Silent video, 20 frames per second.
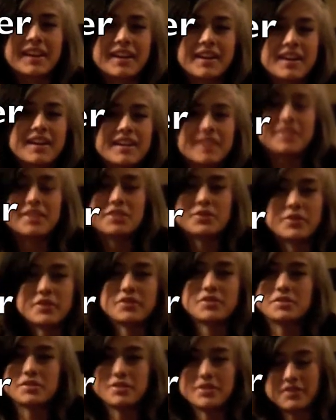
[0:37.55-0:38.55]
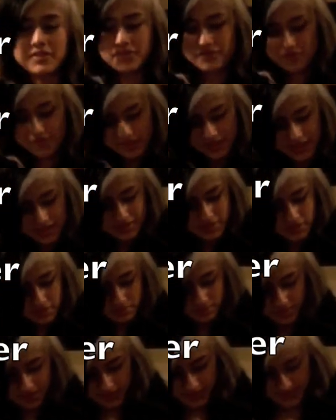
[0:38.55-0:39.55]
that I got at the thrift store for
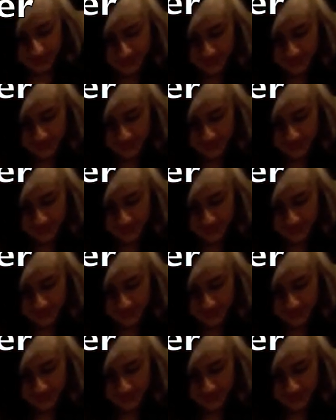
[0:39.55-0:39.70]
like two